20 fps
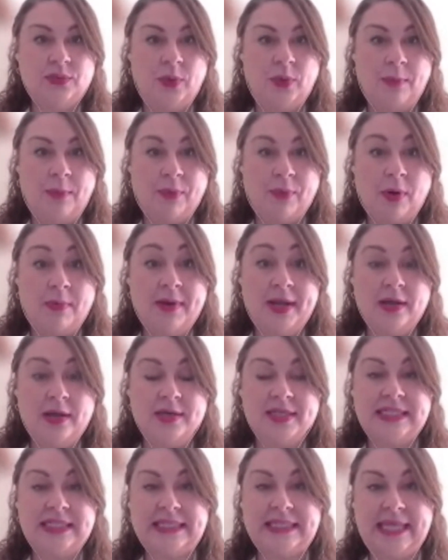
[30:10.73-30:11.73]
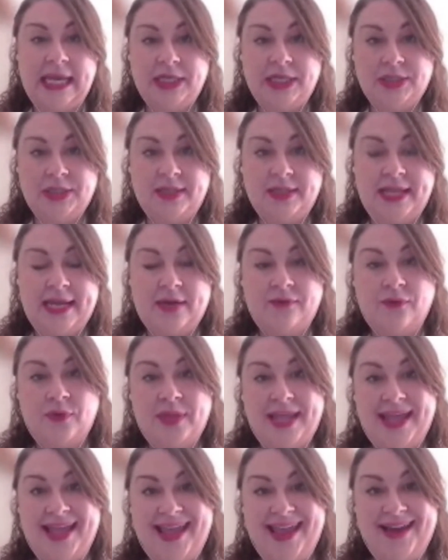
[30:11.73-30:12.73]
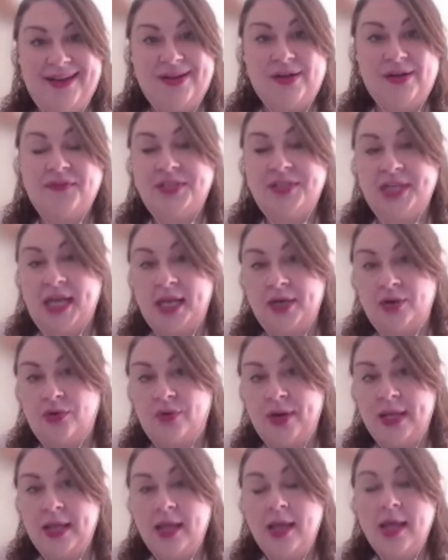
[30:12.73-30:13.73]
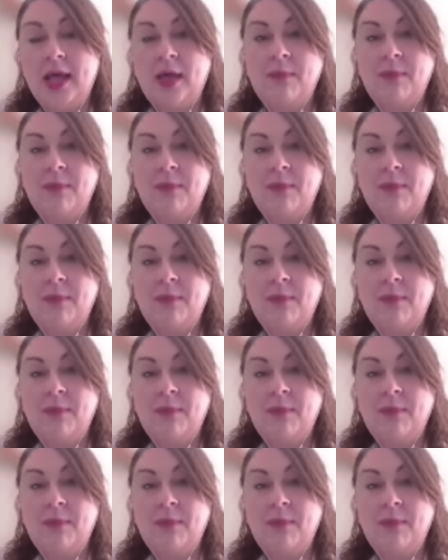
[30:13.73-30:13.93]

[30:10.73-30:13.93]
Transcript: We are probably going to schedule that for the end of January,